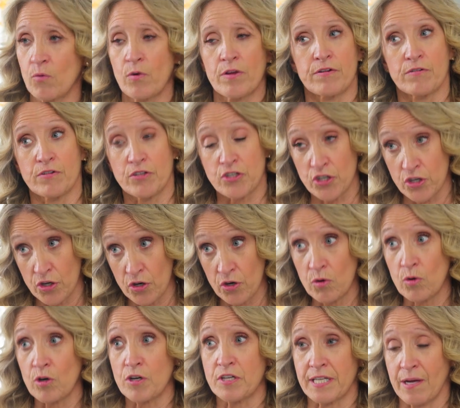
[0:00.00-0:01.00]
whether it's
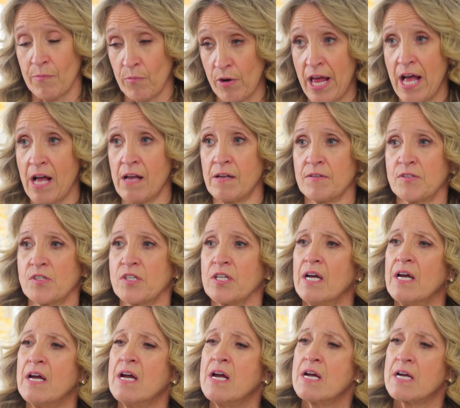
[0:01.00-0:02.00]
you or someone else,
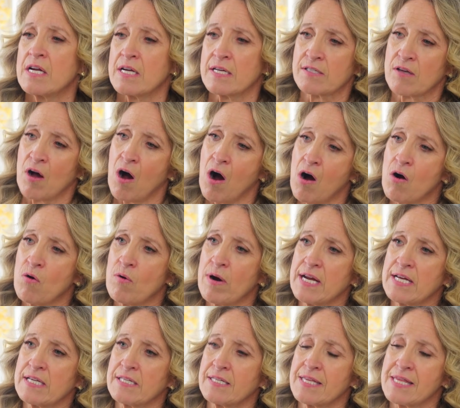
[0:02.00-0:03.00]
is
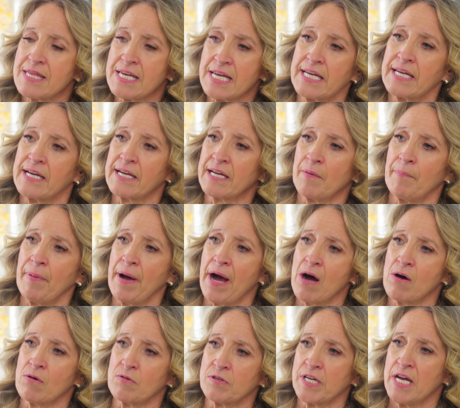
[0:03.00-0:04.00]
always thinking
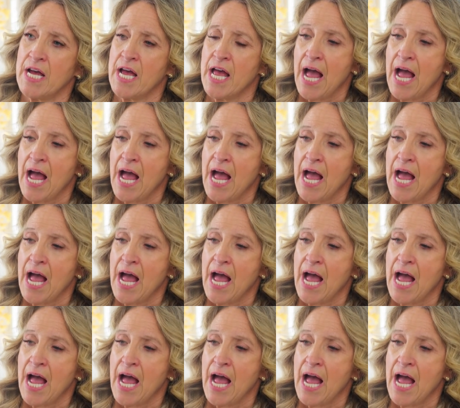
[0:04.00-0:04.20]
about